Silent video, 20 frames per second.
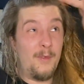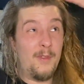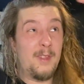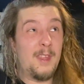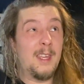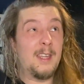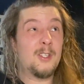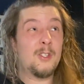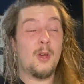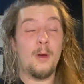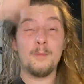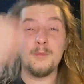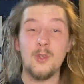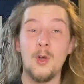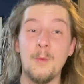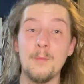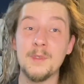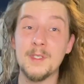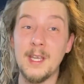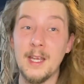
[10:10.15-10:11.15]
the
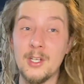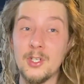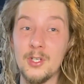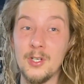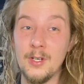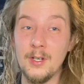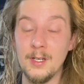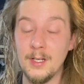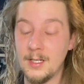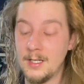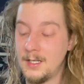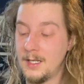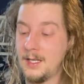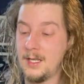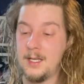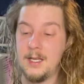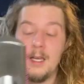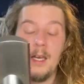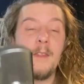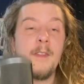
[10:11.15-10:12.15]
top section,
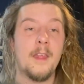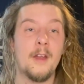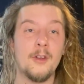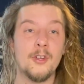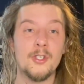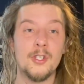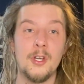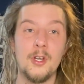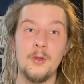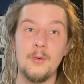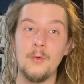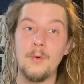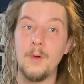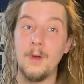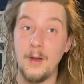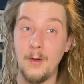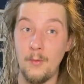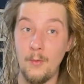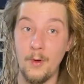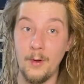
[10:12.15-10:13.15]
and then I'll show you
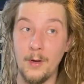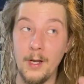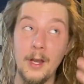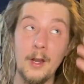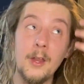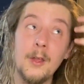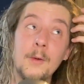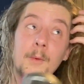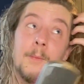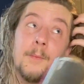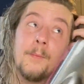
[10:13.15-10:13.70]
what I'm going to do.